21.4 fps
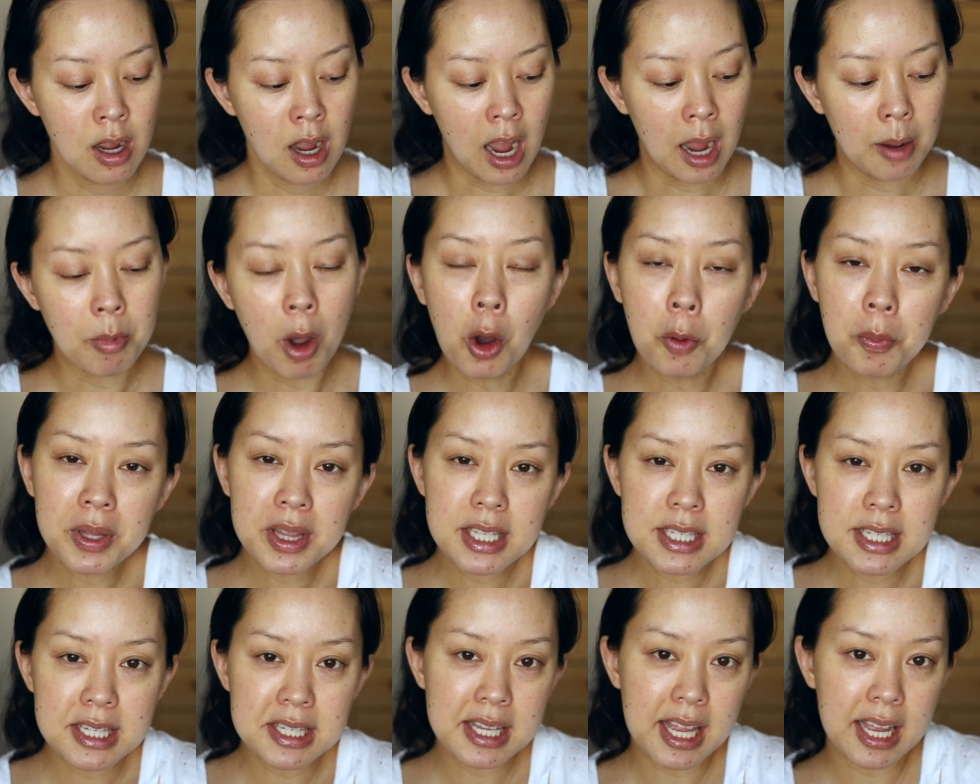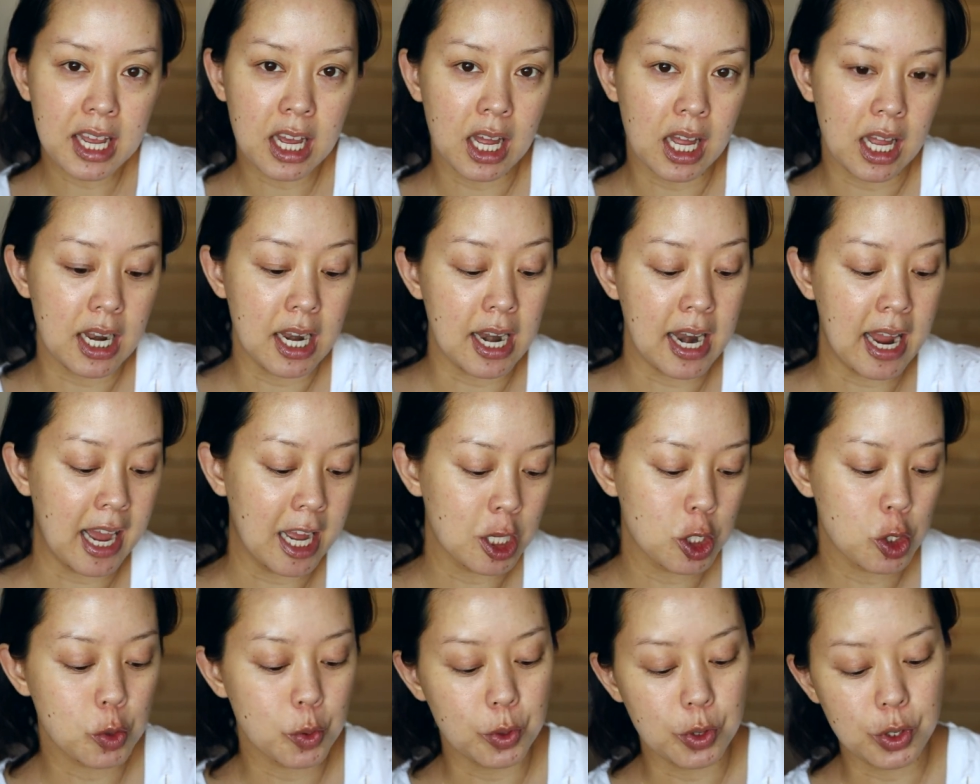I'm hoping this is like a
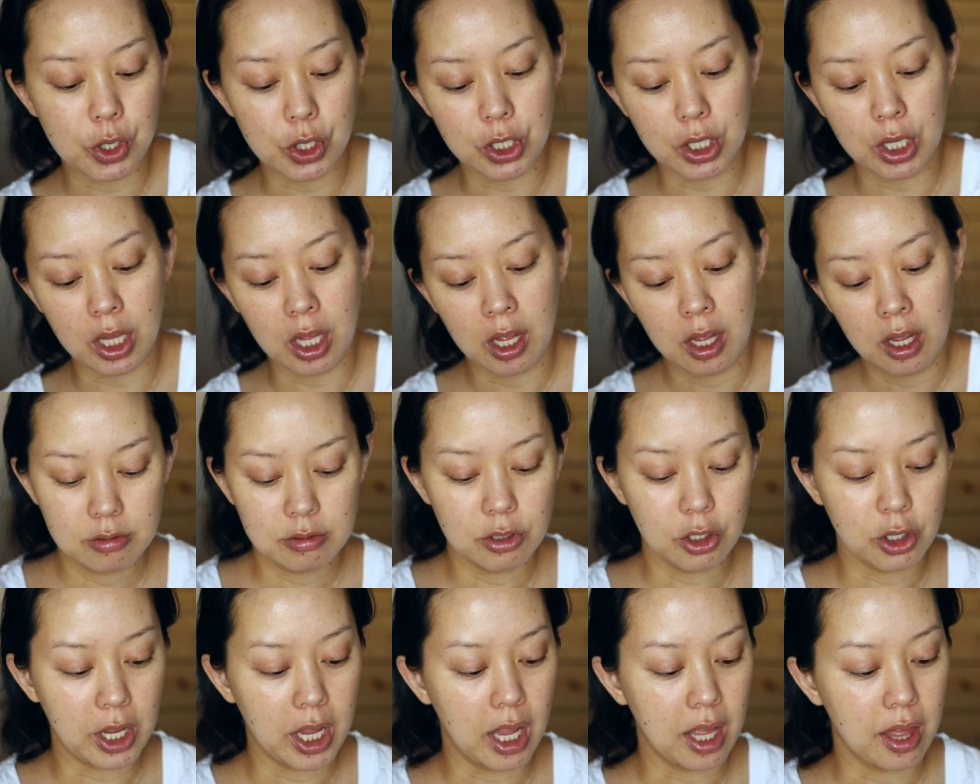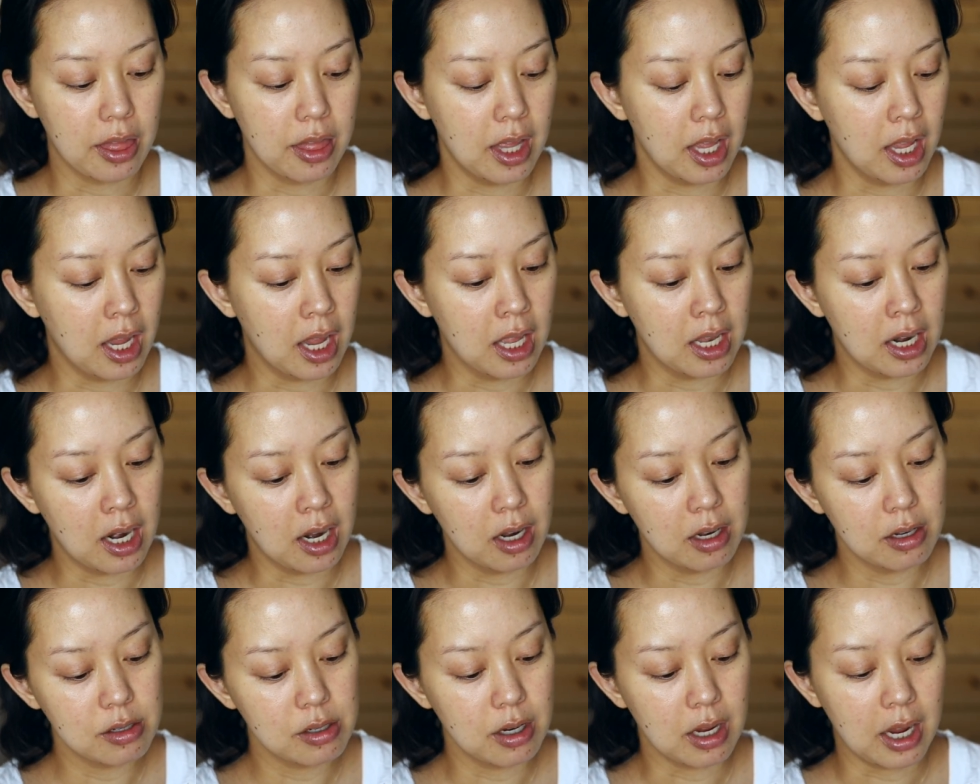natural looking thing, and
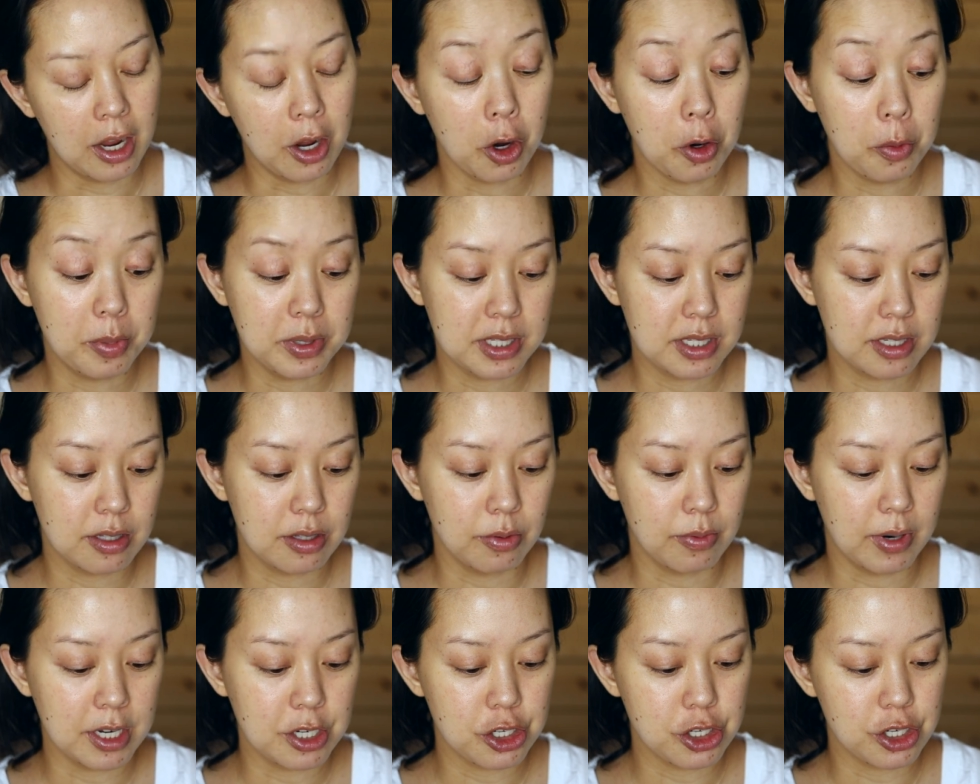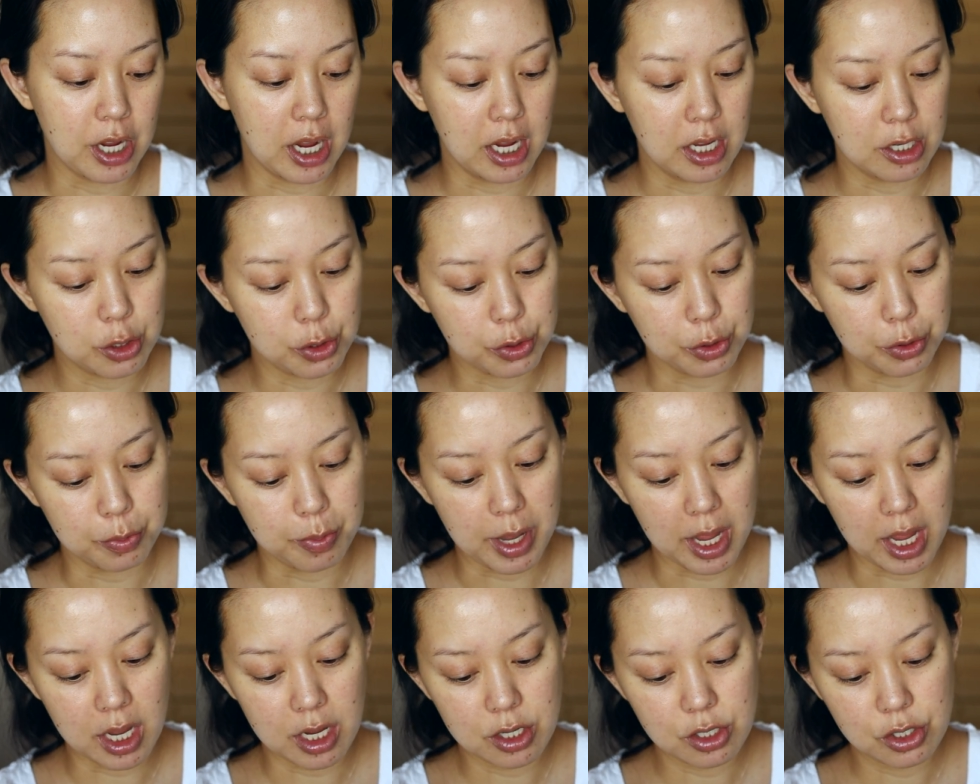I hope it's the right shade. True
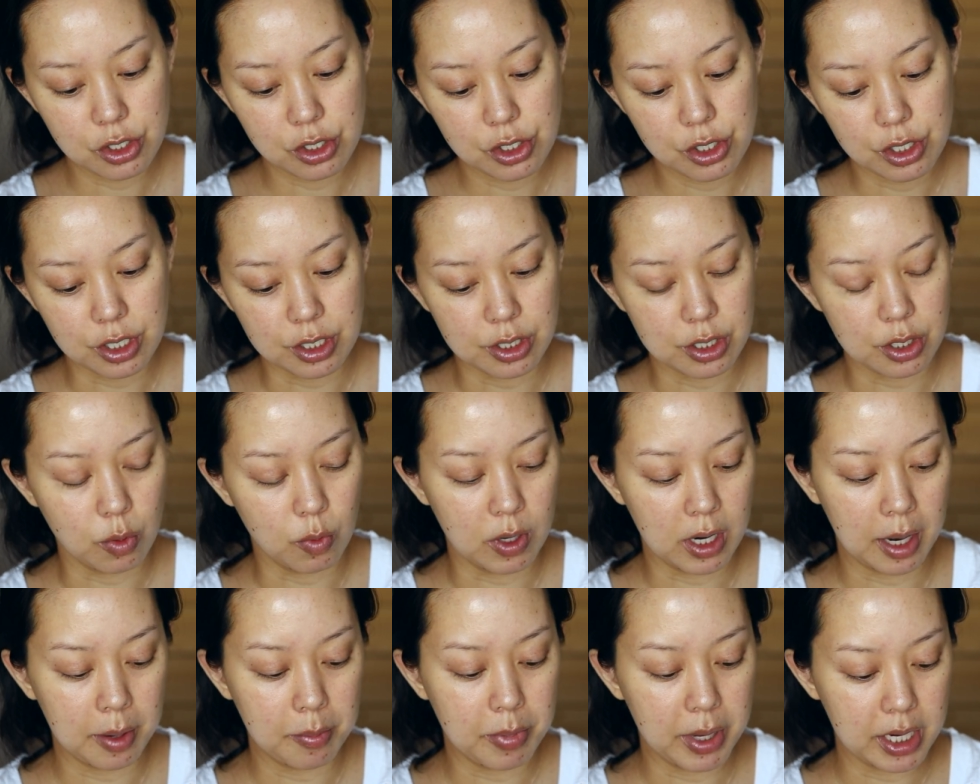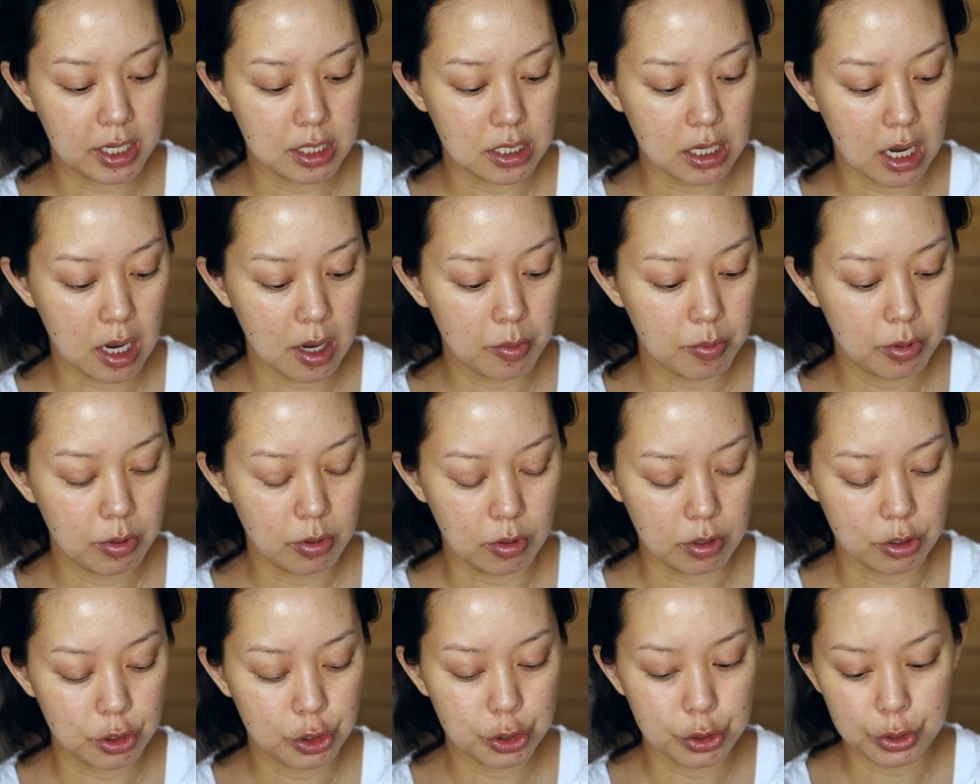Beige is the one I picked up,
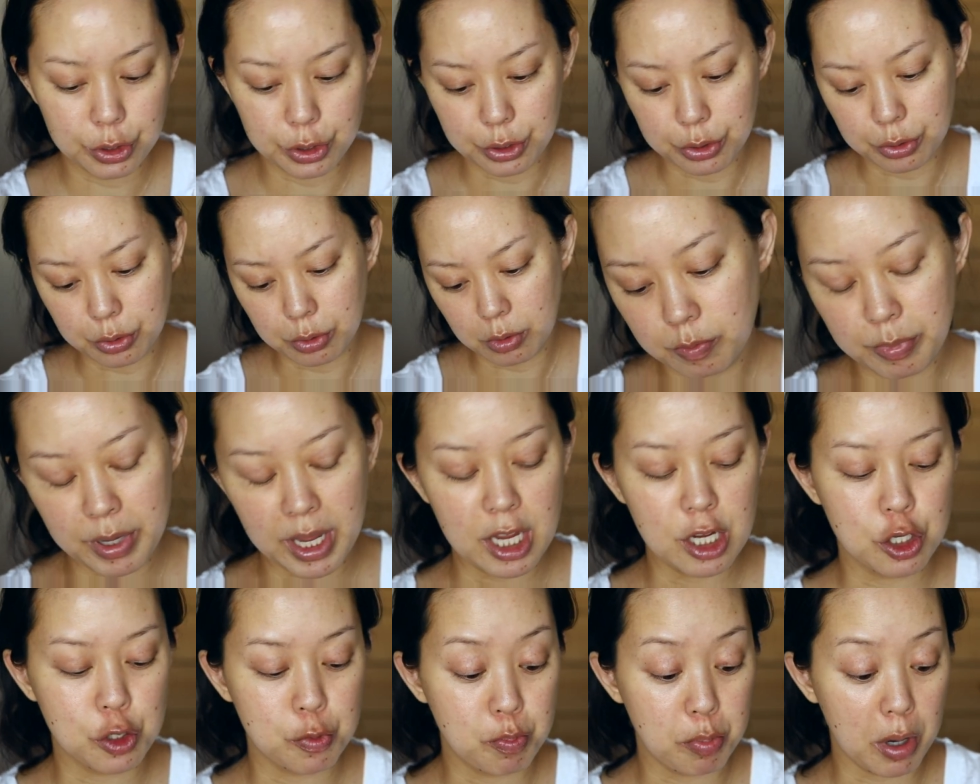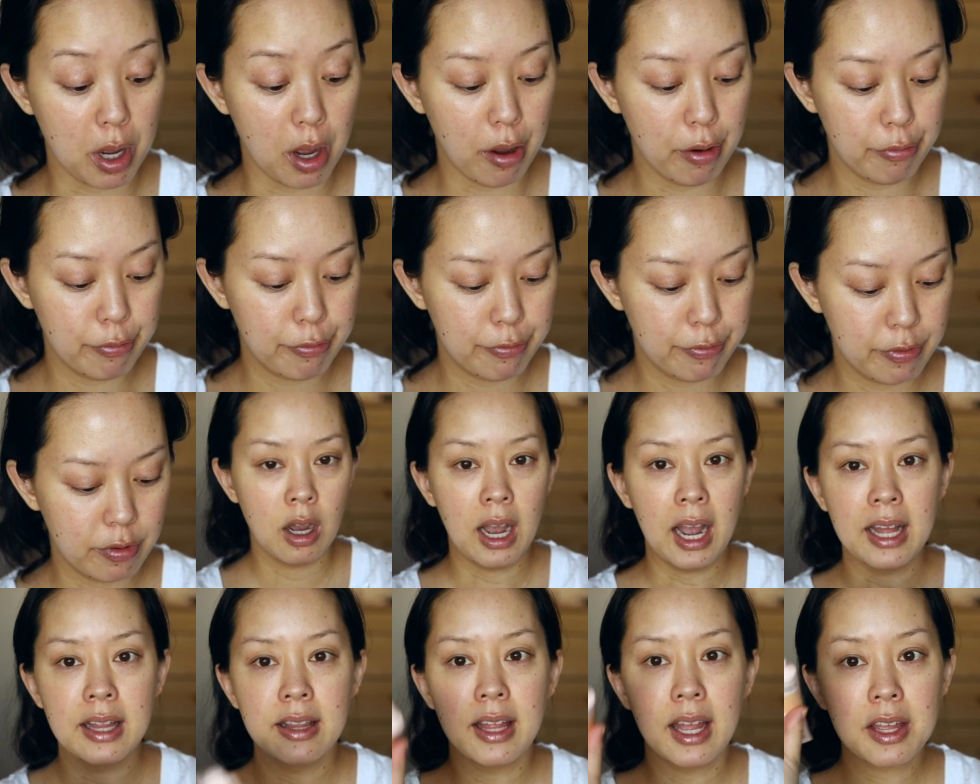or True Beige Buff.
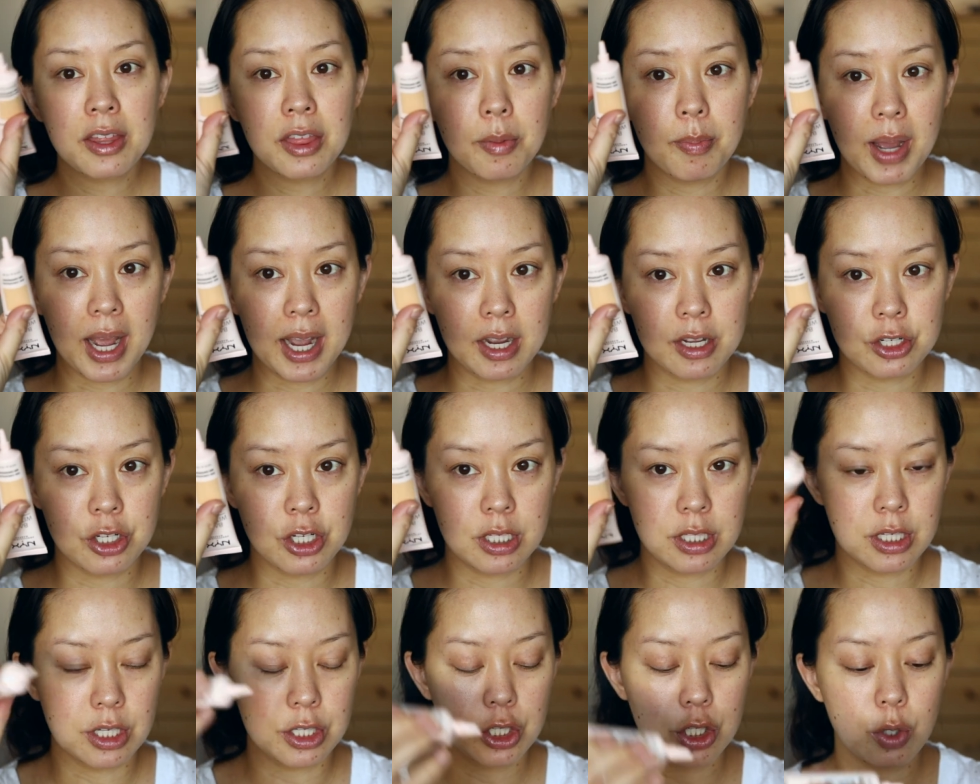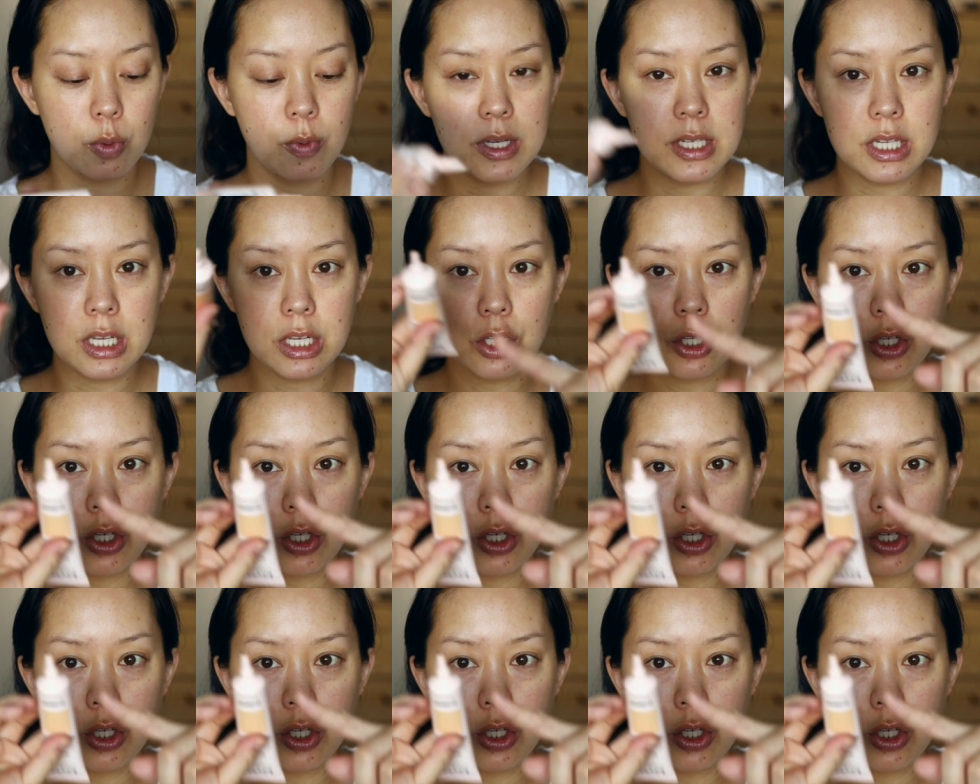I like the packaging. It's a squeezy